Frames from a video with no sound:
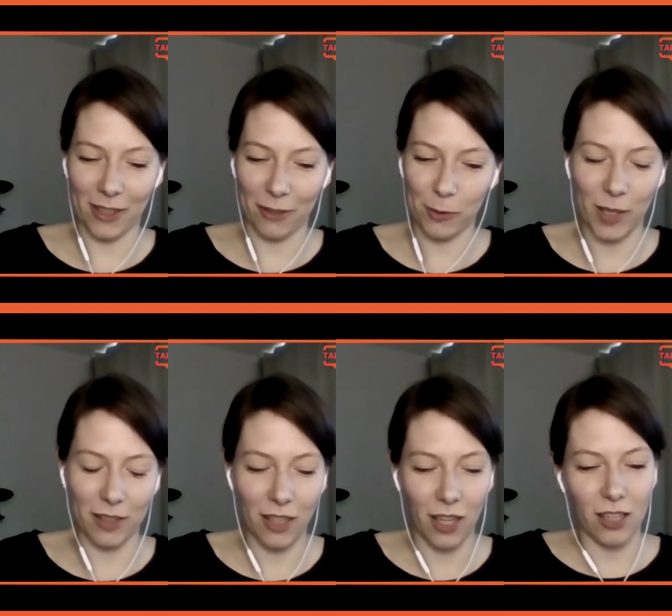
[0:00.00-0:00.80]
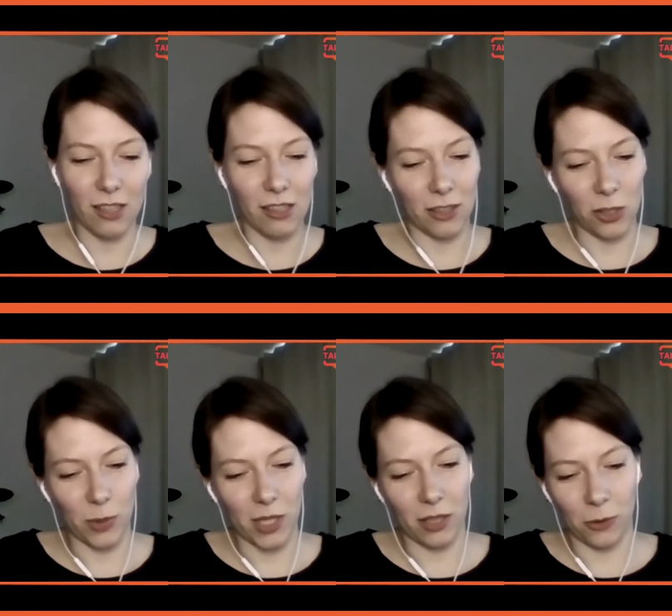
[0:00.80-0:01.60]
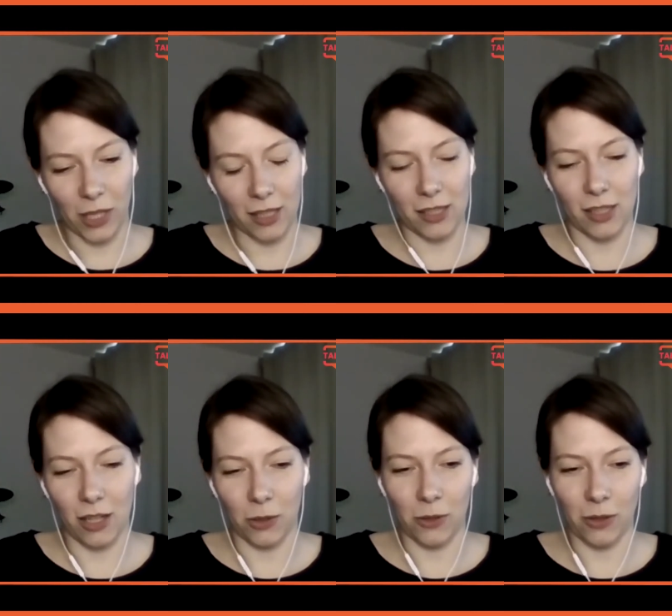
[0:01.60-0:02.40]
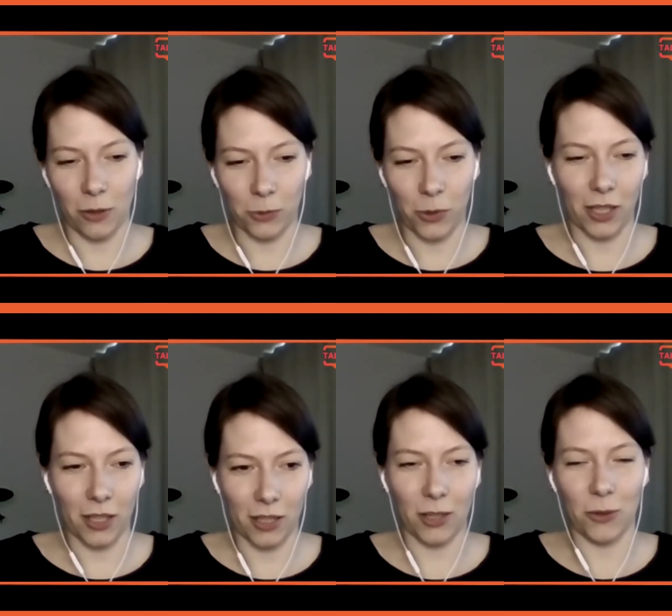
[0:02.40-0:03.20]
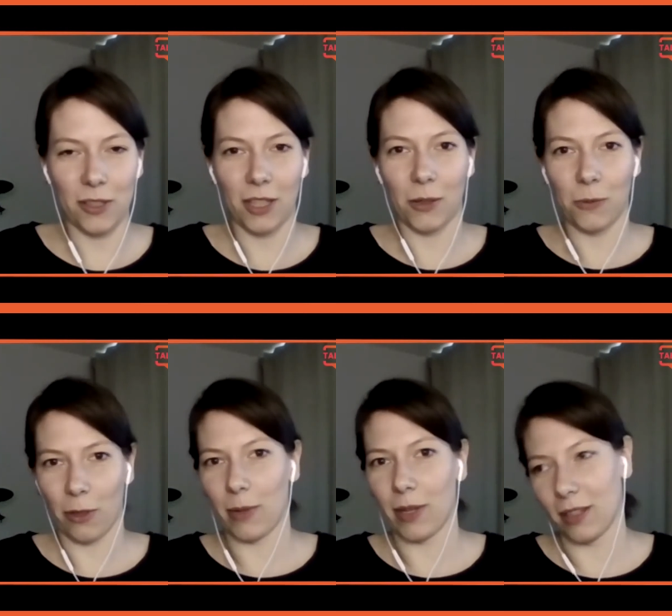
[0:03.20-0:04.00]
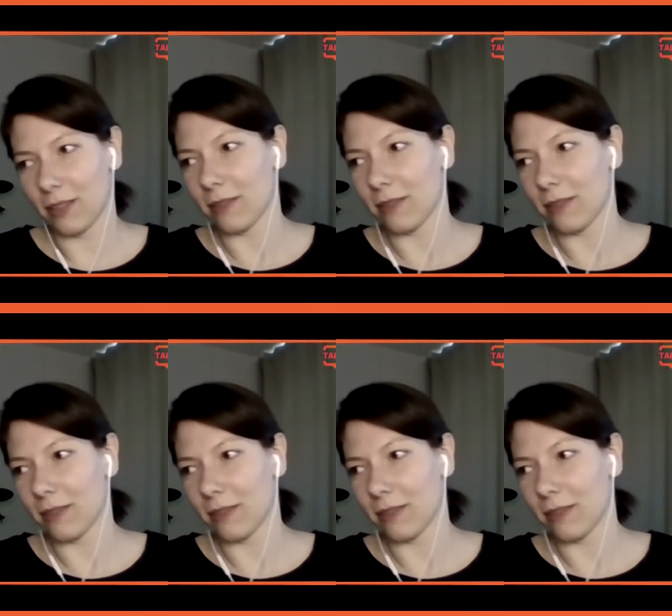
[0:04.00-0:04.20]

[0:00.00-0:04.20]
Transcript: I've spent so many years now working closely with my